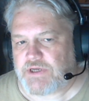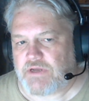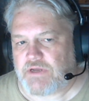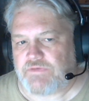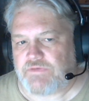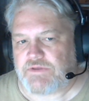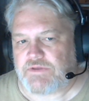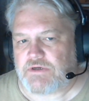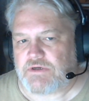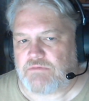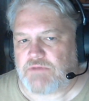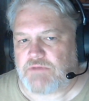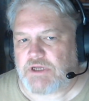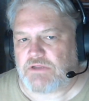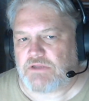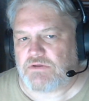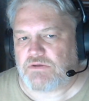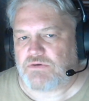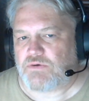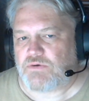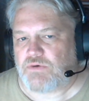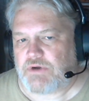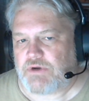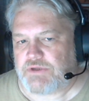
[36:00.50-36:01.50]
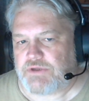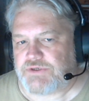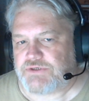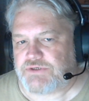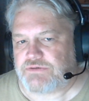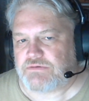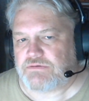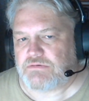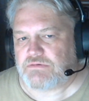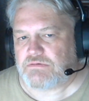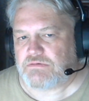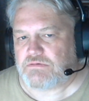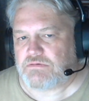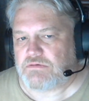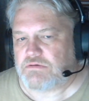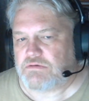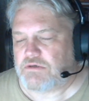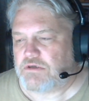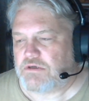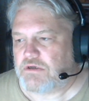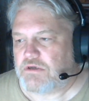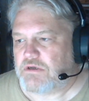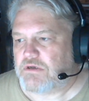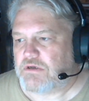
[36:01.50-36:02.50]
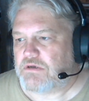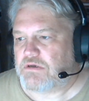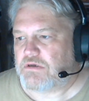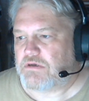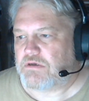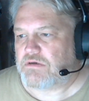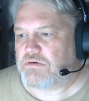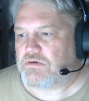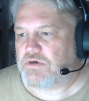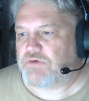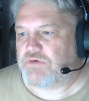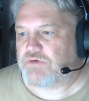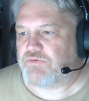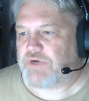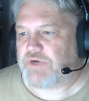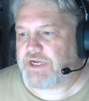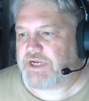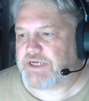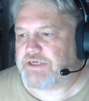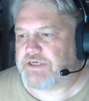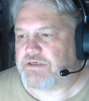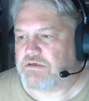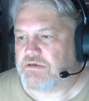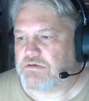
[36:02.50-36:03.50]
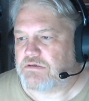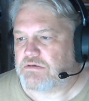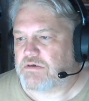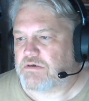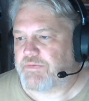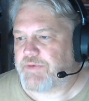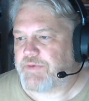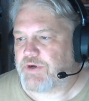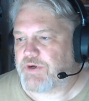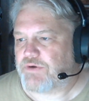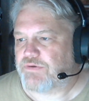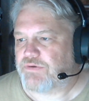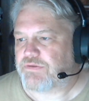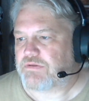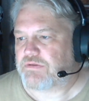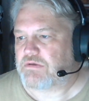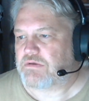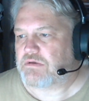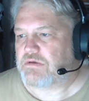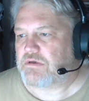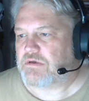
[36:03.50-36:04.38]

then it might look orange or red or both.